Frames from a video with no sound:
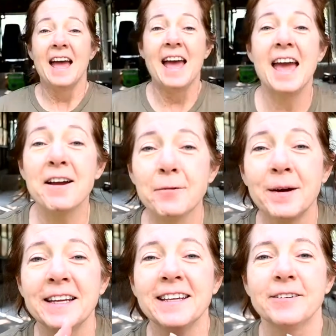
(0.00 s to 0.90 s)
Hey
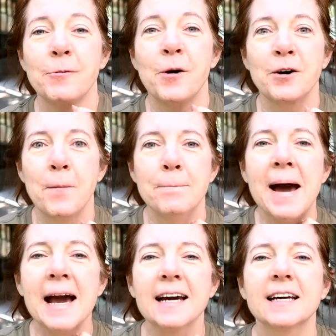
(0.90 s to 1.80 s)
everybody, welcome
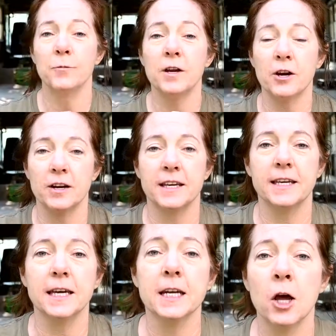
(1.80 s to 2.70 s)
back. We are
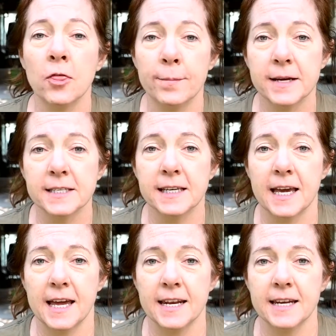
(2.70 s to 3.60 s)
getting on the bus
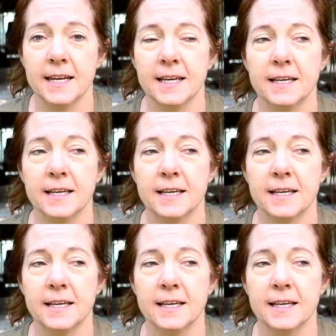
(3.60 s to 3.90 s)
again.